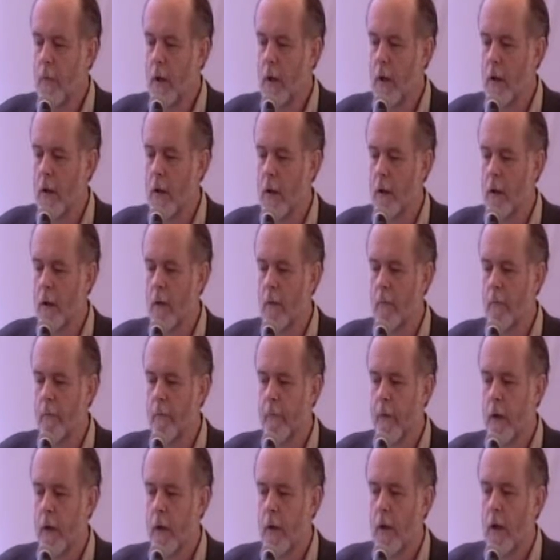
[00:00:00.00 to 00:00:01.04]
Um,
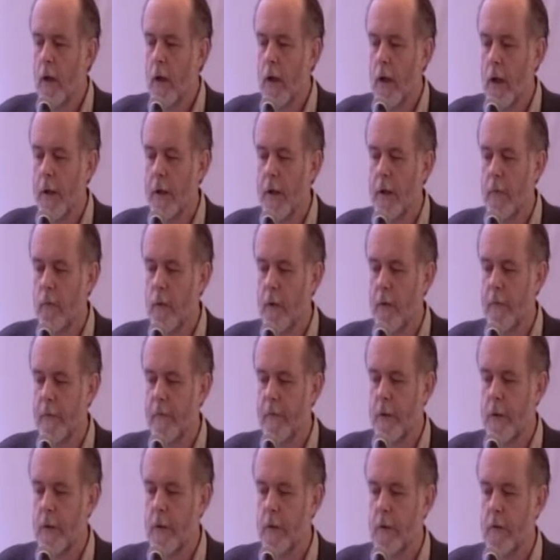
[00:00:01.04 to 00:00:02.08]
And then we've
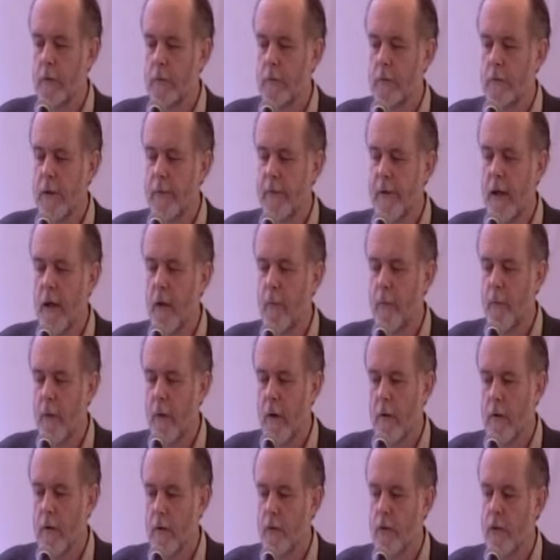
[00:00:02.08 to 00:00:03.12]
uh, developed
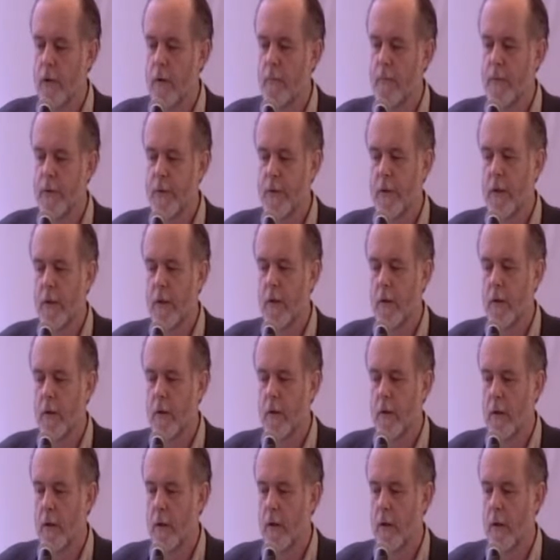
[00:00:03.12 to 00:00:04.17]
partnerships uh,
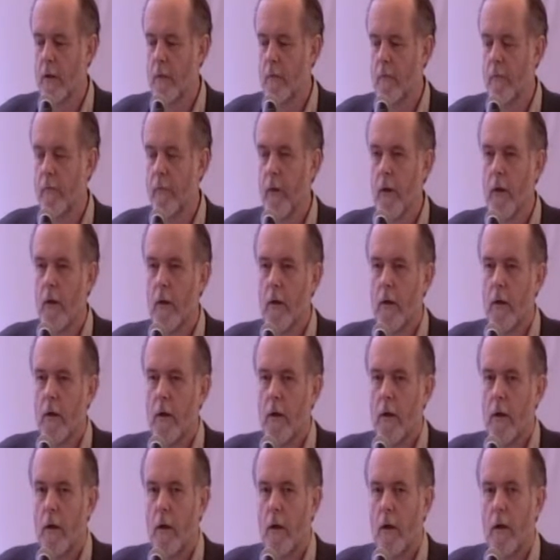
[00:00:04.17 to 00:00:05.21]
um,
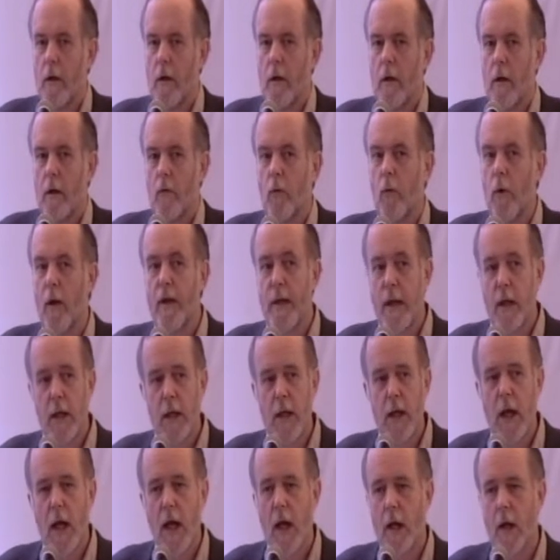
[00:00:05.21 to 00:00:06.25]
uh, within
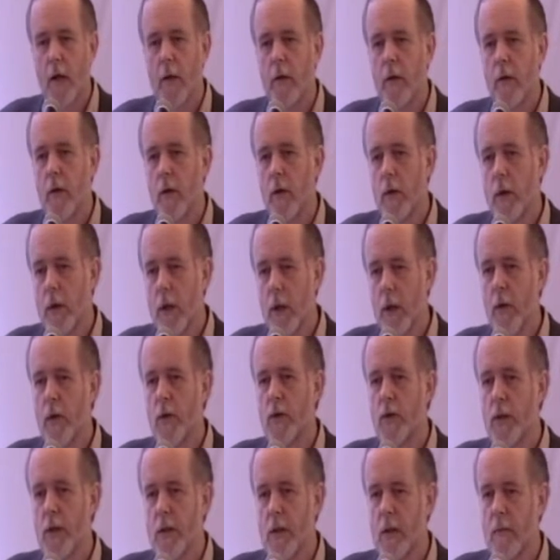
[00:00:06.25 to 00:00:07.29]
Canada to the other
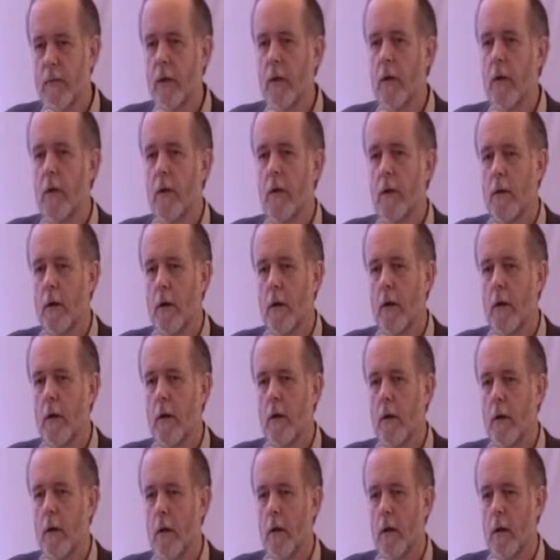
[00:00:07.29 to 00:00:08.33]
significant uh,
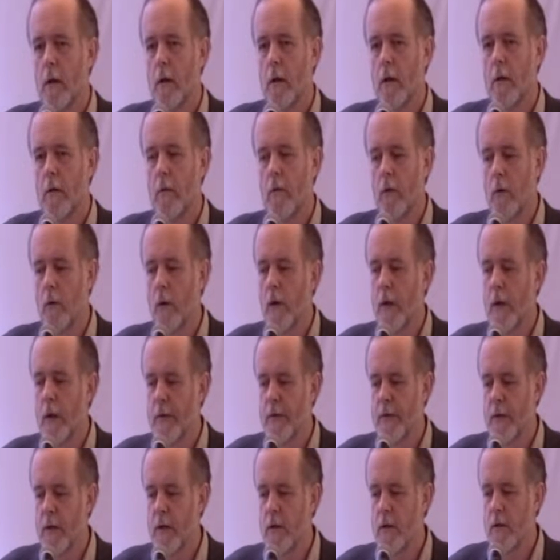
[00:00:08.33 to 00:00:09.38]
uh,
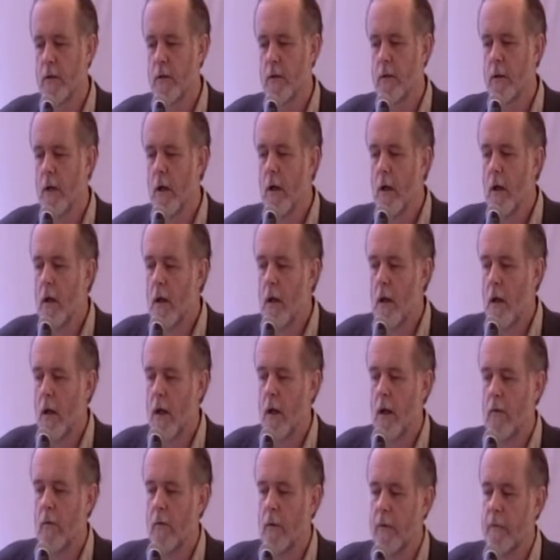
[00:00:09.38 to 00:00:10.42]
organizations.
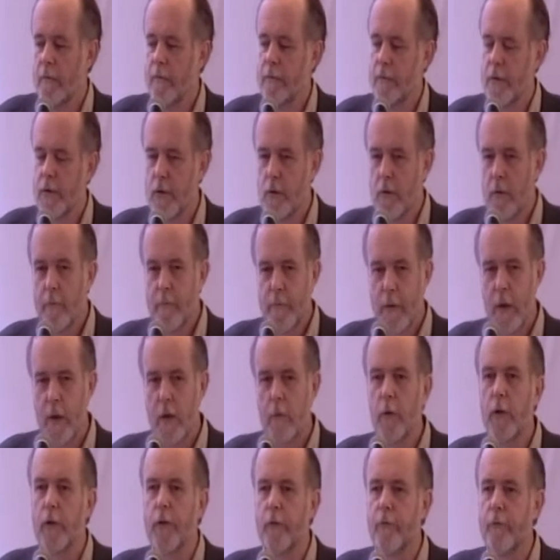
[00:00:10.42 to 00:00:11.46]
And we've sort of been
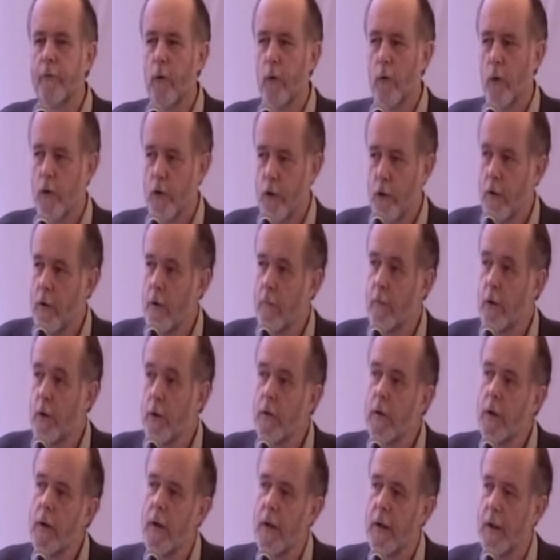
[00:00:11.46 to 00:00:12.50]
able to forge a
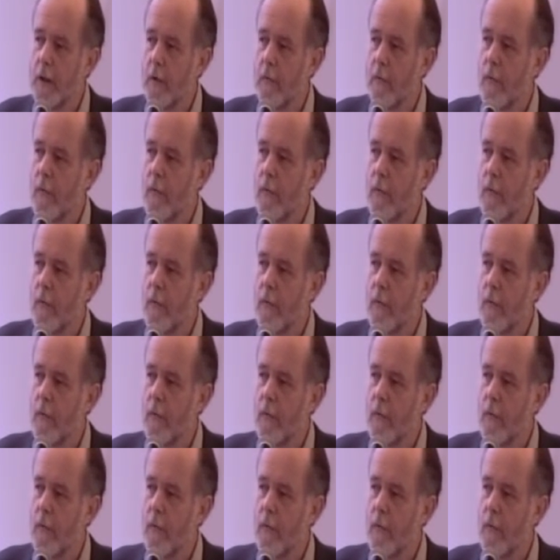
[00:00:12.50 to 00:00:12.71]
community of